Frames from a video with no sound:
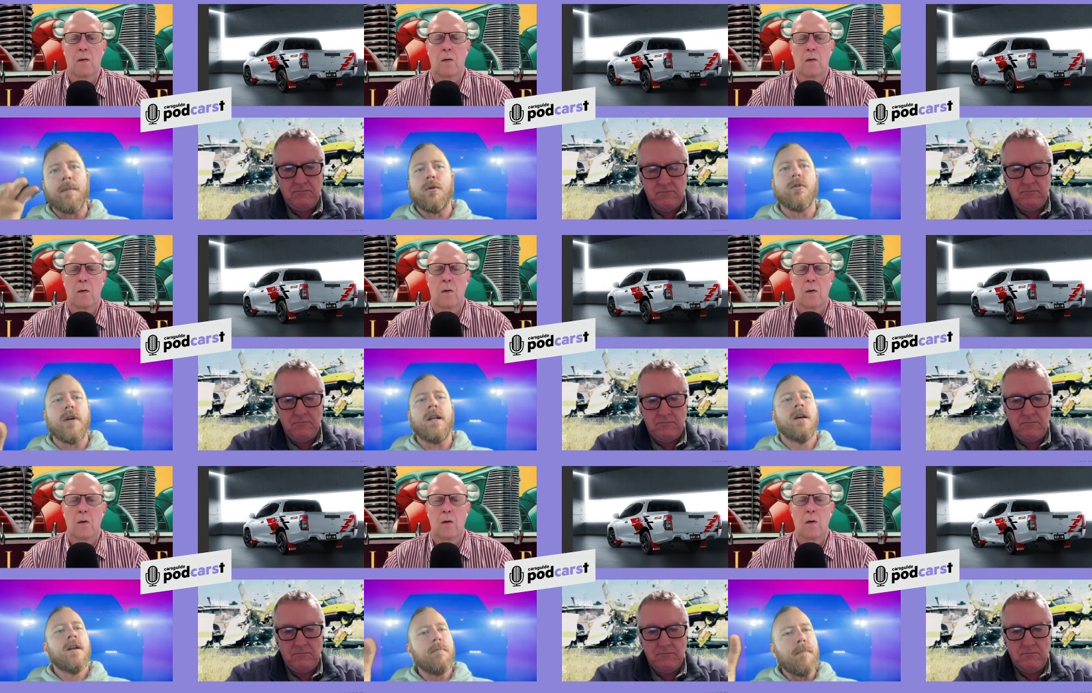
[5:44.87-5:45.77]

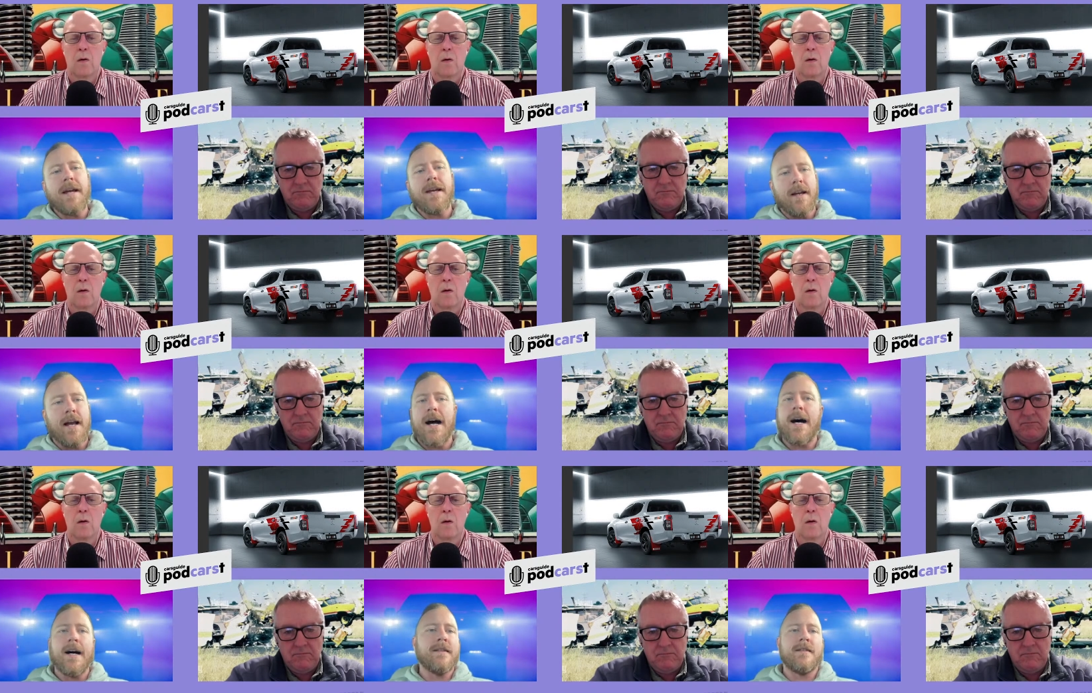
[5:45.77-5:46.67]
Speaker 1: employed making
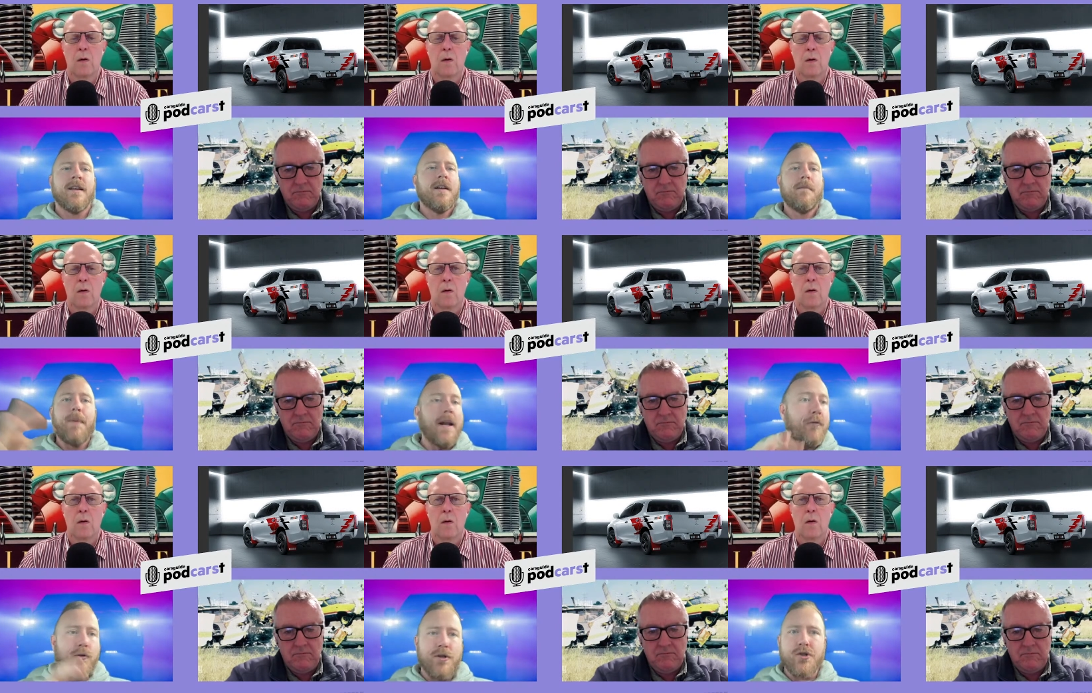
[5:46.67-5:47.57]
cars
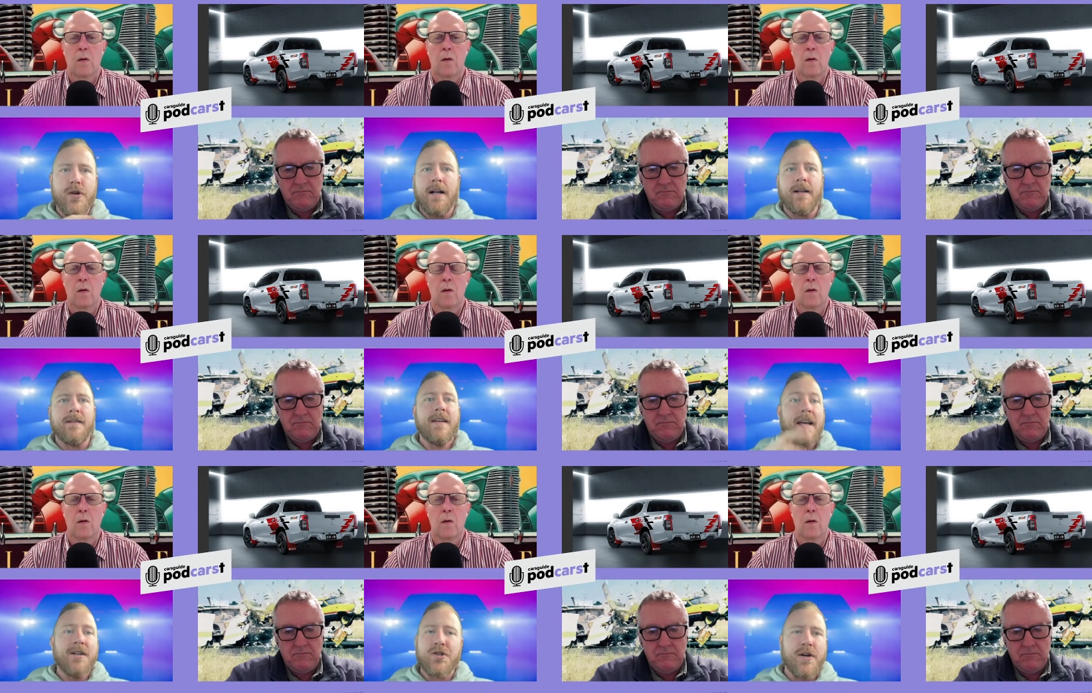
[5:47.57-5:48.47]
better for Australians
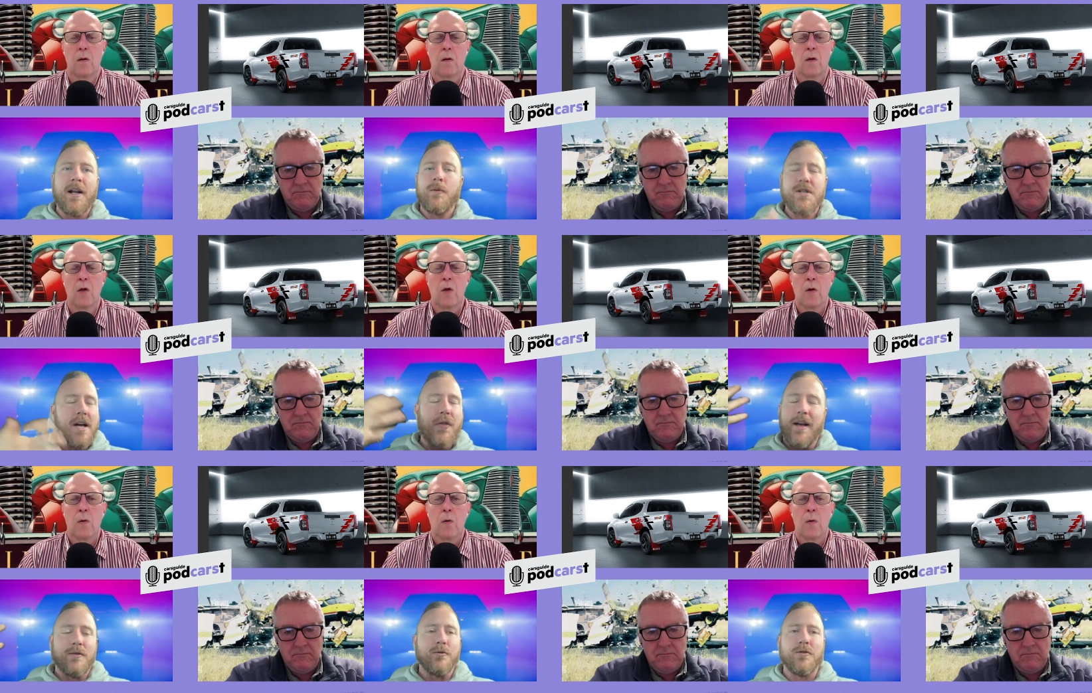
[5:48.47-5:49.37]
in Australia, which I
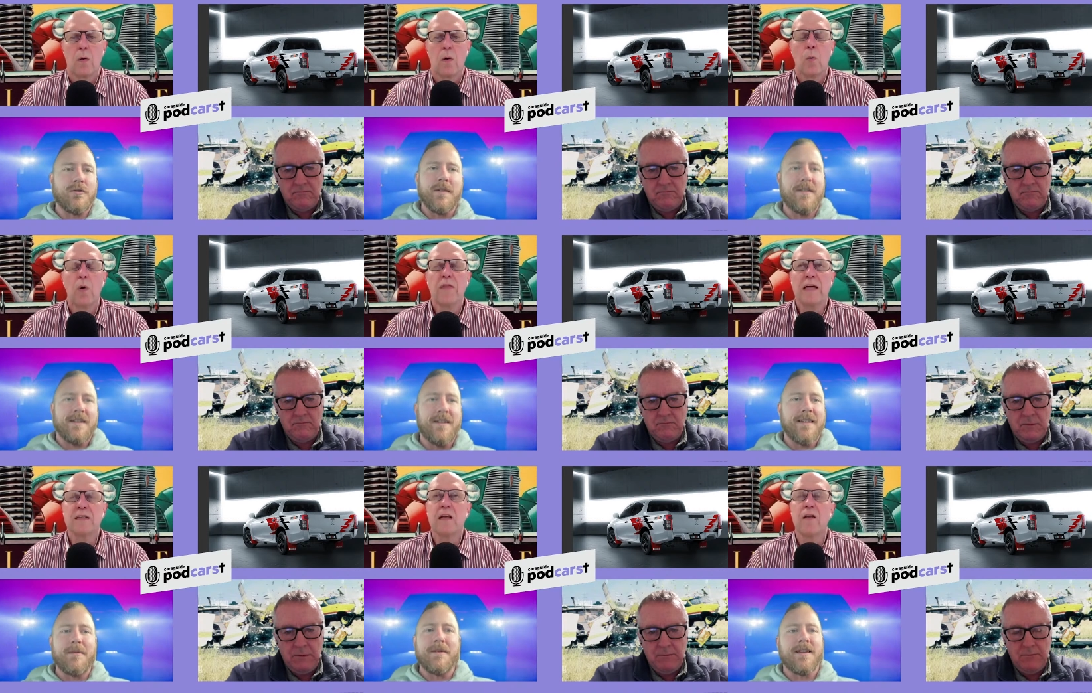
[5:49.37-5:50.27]
think is awesome. It's, well,
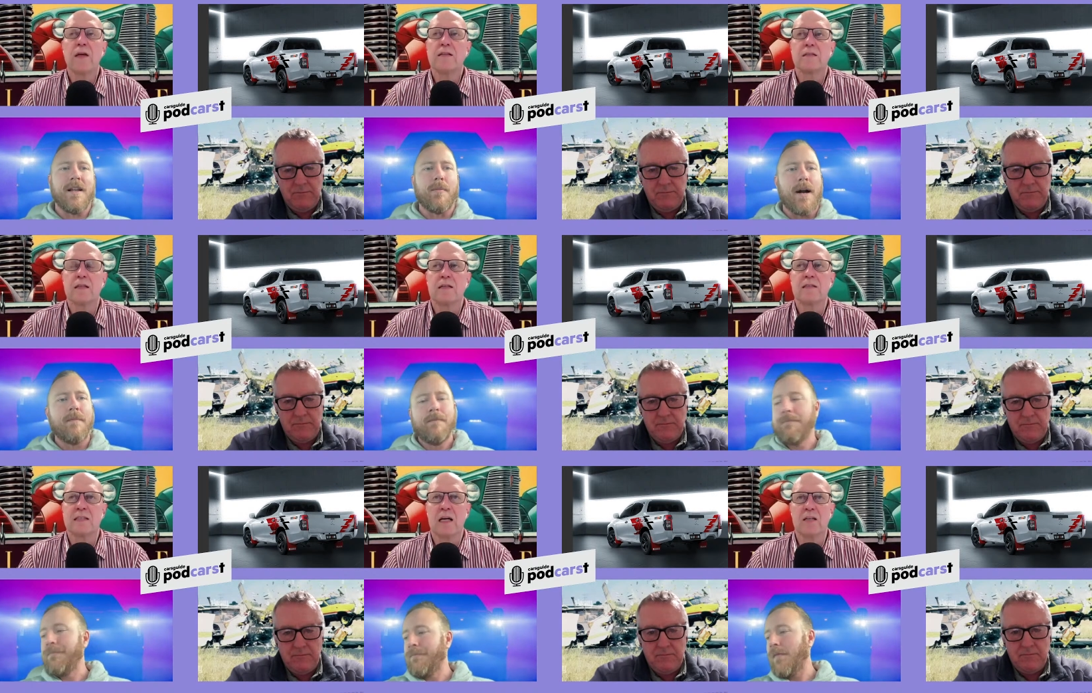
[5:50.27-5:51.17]
that's it. There's,
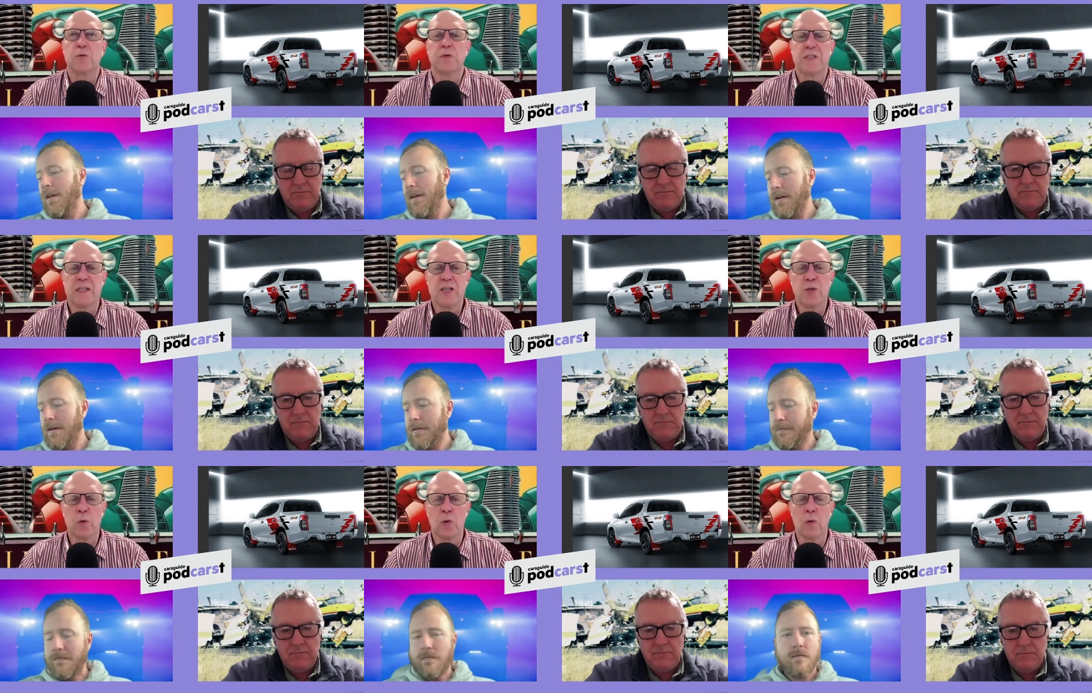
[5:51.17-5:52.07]
Speaker 2: there's, such
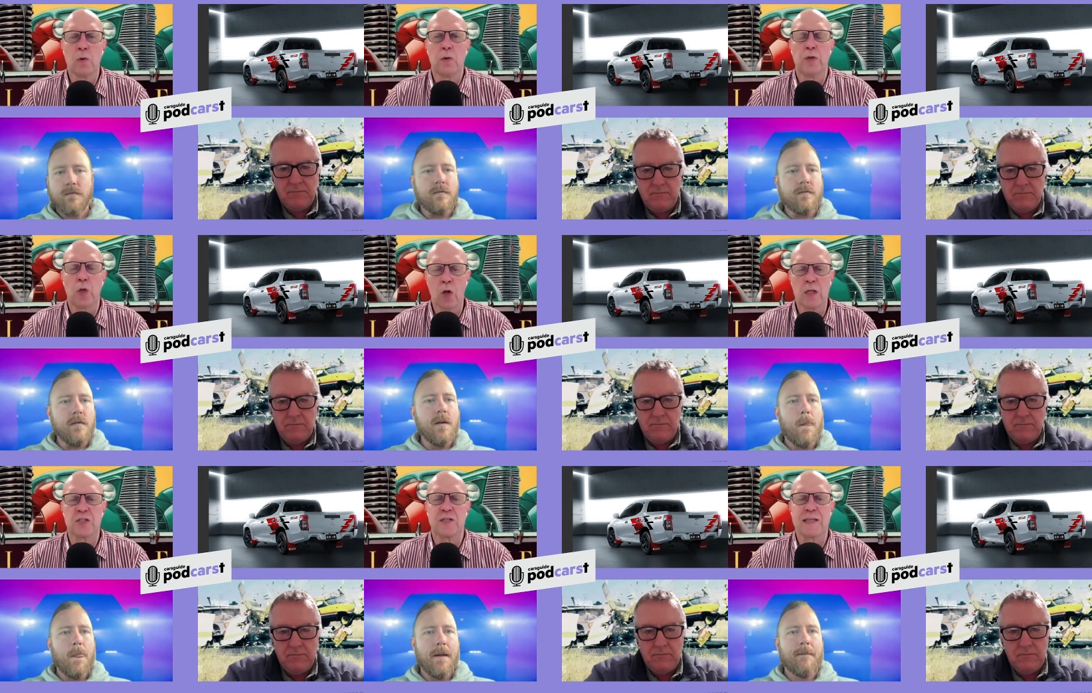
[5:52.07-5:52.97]
residual
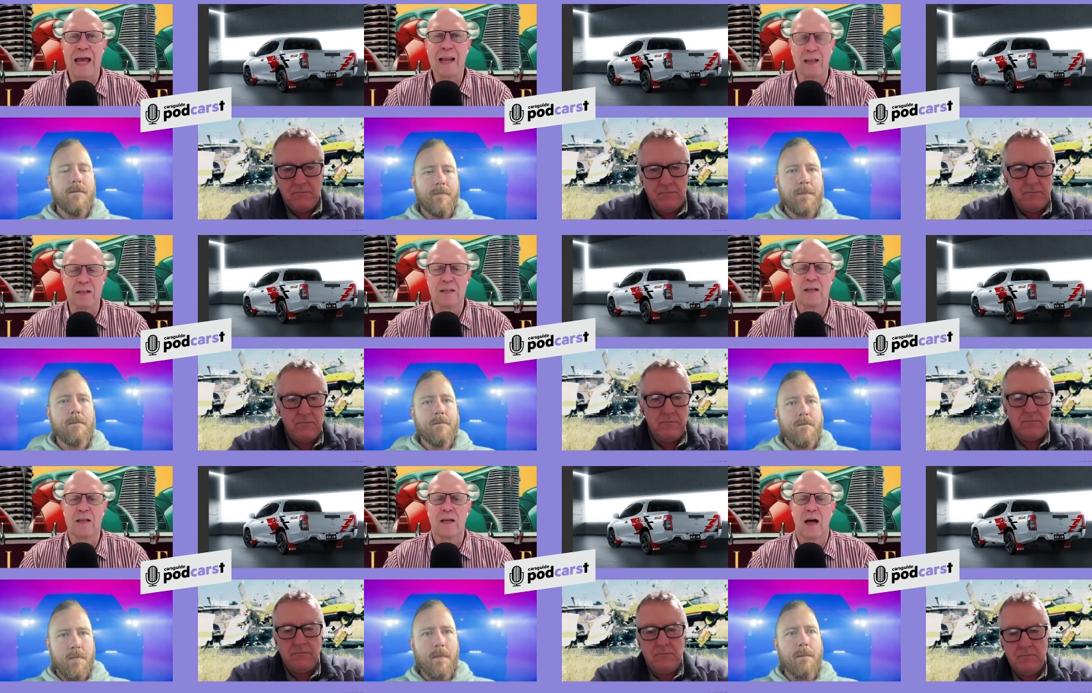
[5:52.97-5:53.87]
knowledge and talent,
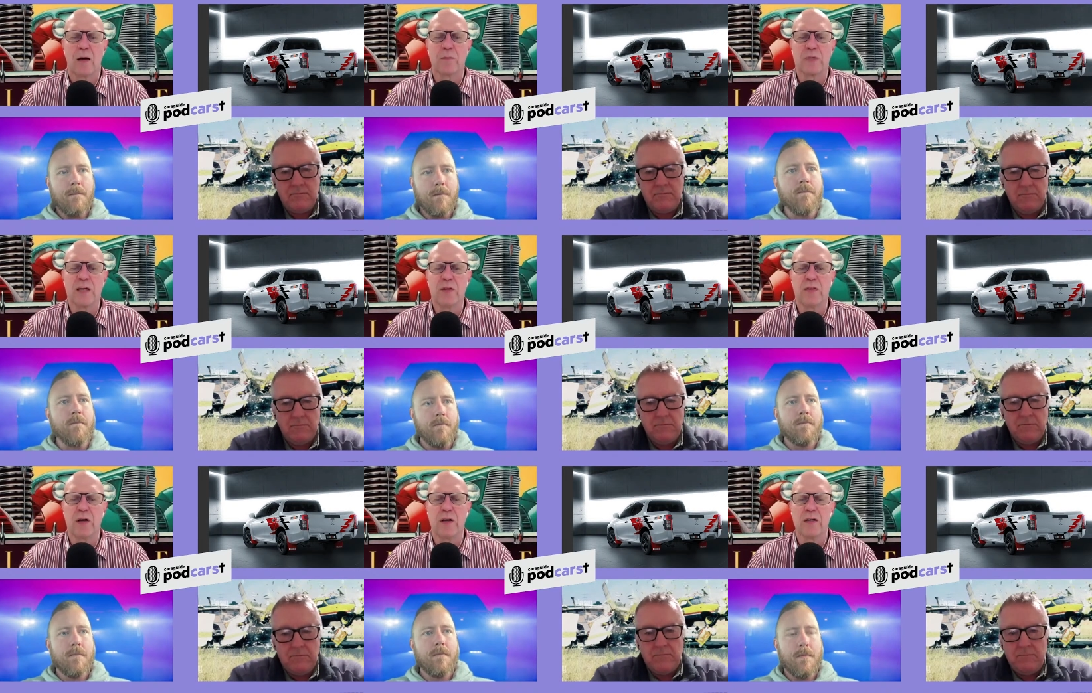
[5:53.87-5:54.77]
um, mm.
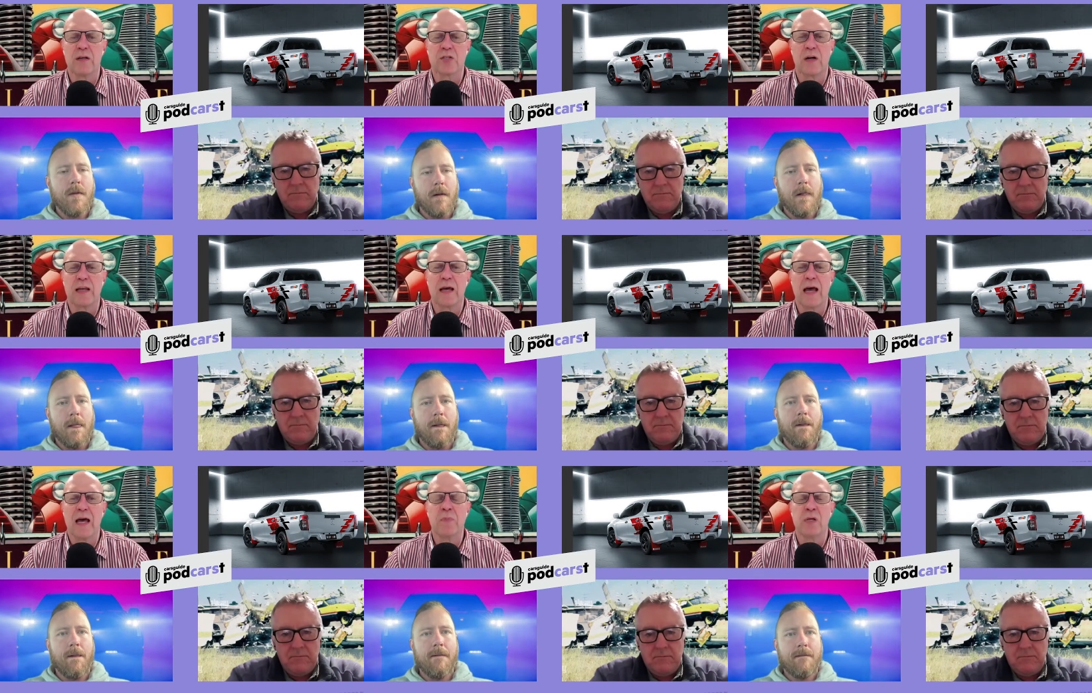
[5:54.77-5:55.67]
given that Australia
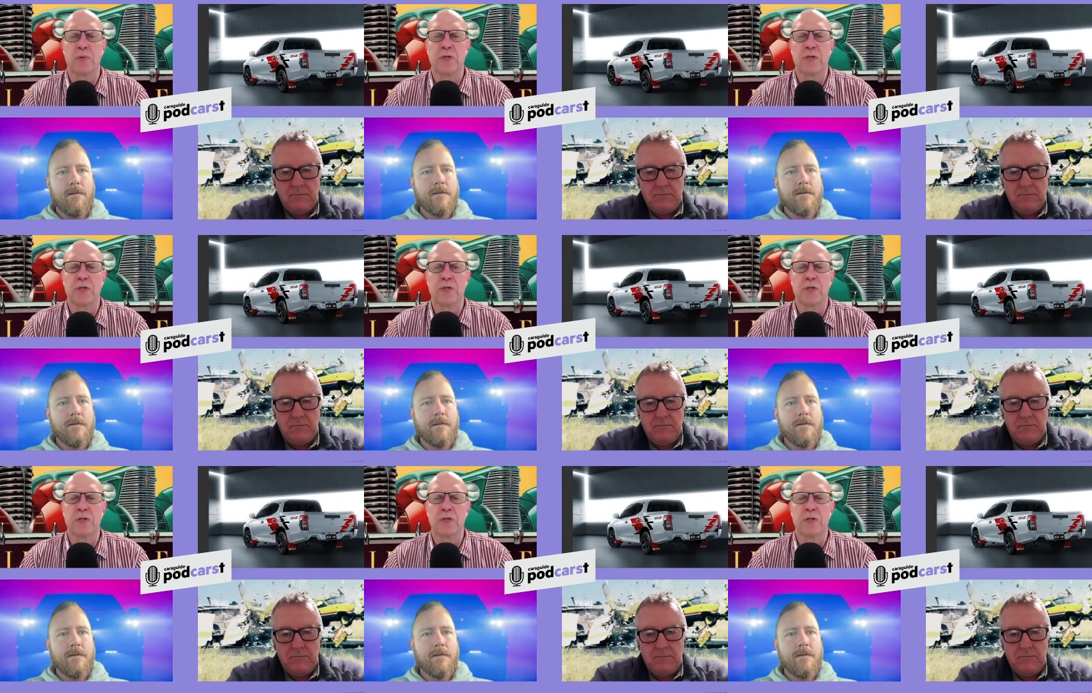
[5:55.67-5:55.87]
had been